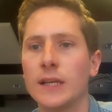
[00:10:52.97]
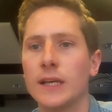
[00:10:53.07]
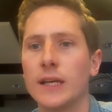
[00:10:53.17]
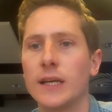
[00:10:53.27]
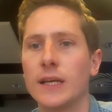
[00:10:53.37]

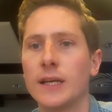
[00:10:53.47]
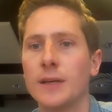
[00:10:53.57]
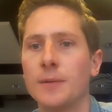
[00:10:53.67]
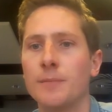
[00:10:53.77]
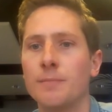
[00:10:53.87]

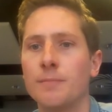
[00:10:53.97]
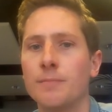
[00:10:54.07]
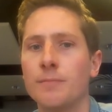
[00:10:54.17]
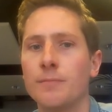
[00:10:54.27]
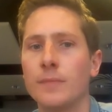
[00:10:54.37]

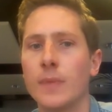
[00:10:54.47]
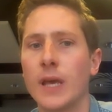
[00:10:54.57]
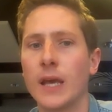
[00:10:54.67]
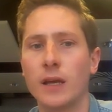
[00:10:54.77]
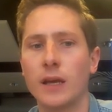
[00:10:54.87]
in
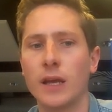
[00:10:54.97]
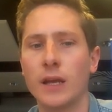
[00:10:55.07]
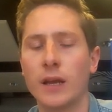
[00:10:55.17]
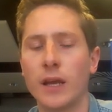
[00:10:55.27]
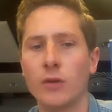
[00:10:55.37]

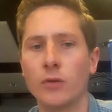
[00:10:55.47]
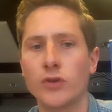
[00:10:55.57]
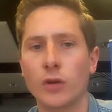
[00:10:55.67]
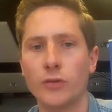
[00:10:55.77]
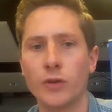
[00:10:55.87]

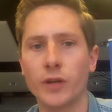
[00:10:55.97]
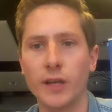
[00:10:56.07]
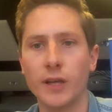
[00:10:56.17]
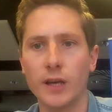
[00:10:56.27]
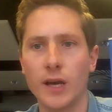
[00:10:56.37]
also the
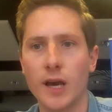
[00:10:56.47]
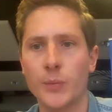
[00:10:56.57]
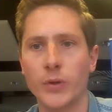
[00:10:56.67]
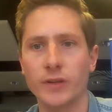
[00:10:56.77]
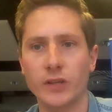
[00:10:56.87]

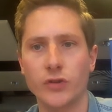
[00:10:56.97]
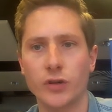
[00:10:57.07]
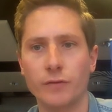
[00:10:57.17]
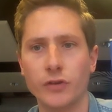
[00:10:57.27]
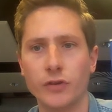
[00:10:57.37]
3D printing service.